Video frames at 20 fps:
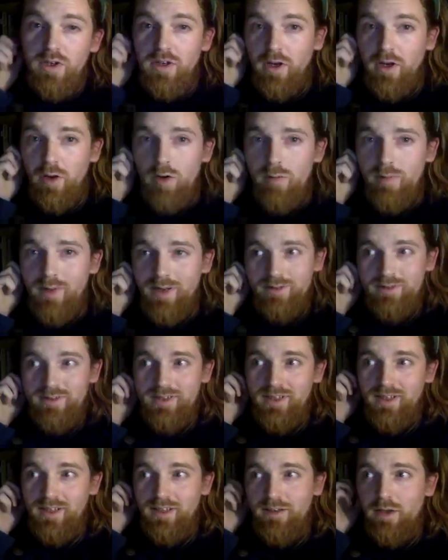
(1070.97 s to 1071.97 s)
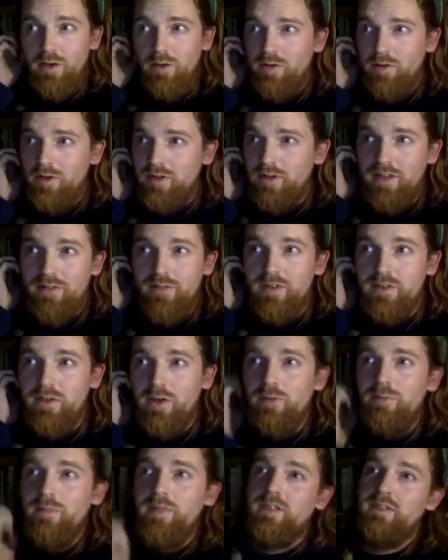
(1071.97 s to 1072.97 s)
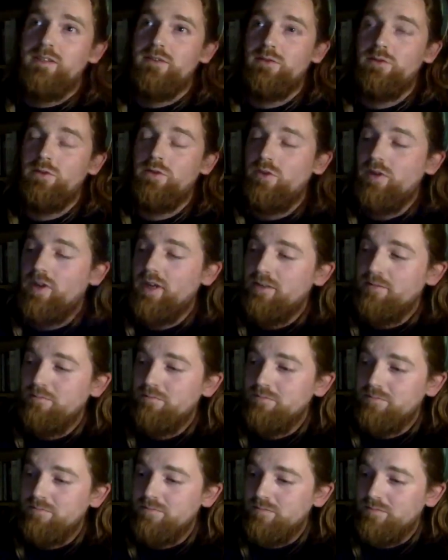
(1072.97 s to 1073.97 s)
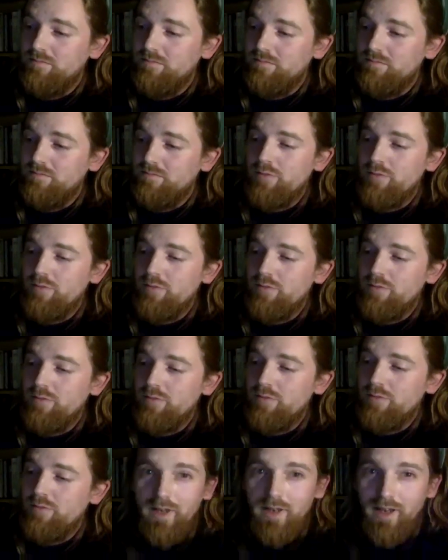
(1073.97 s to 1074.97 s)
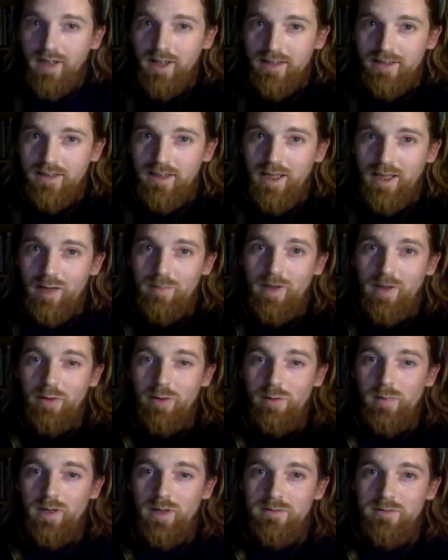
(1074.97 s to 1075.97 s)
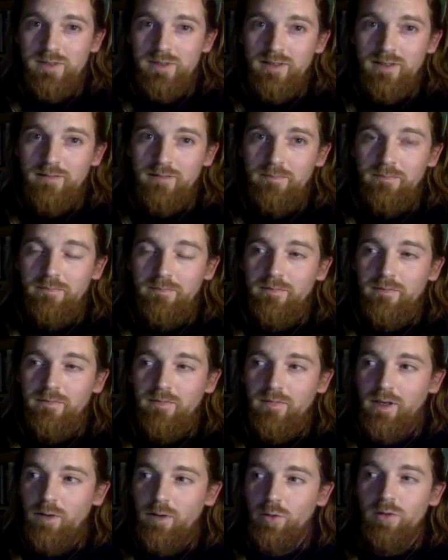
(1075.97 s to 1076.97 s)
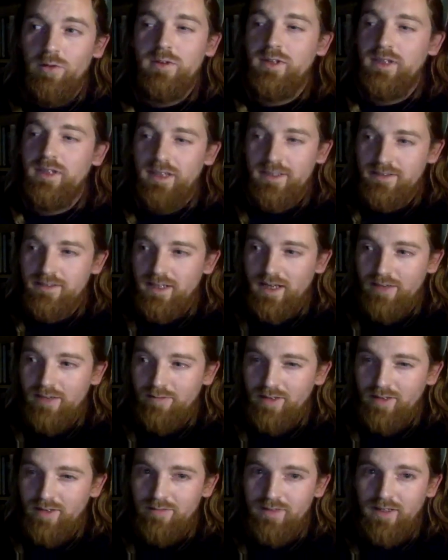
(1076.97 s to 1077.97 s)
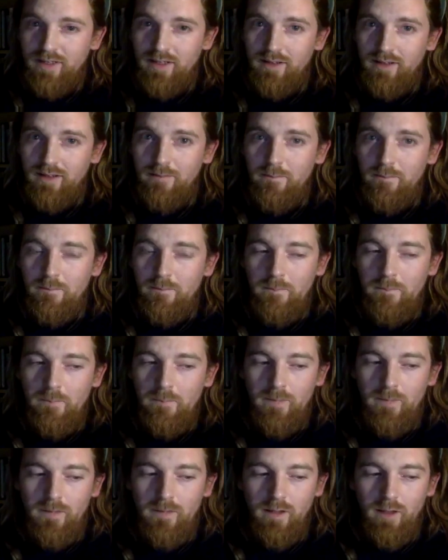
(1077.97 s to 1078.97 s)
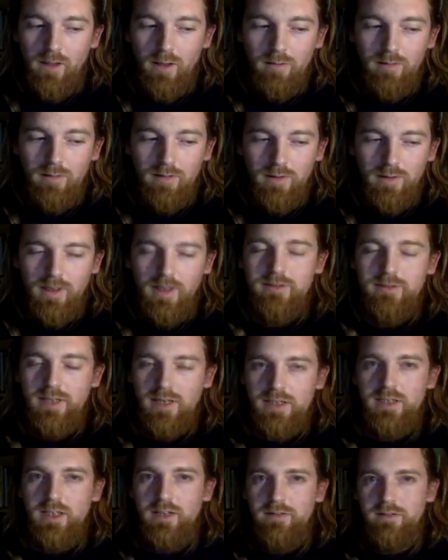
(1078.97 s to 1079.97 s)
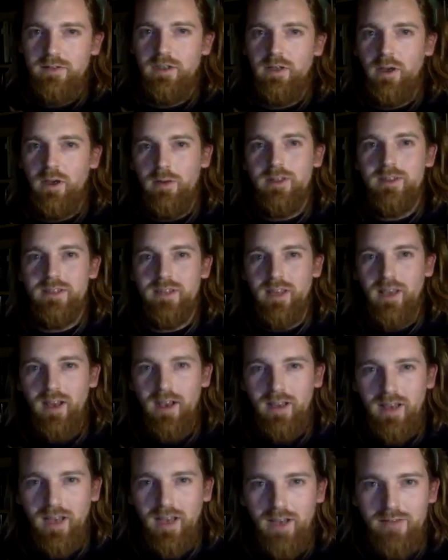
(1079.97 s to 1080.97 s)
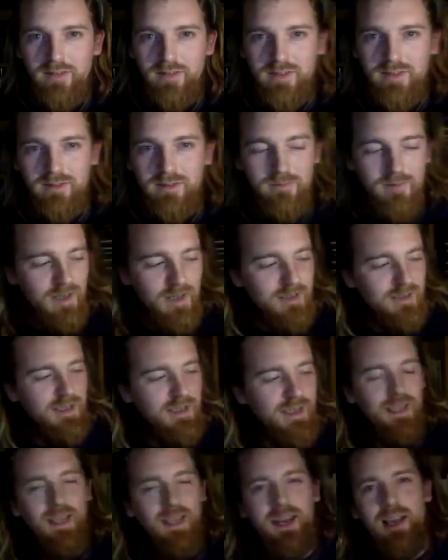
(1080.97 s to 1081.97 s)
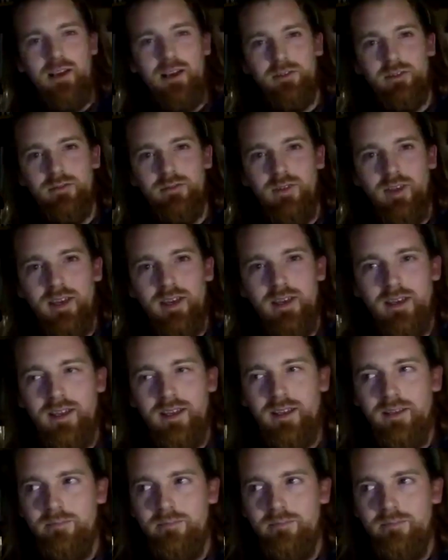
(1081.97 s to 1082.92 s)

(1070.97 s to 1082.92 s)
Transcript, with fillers: know about it. No one had ever told me a story, even remotely like that, about the mountain in all the years that I've lived here. Um, you have actually have to go into the archives and, and dig it out to find it.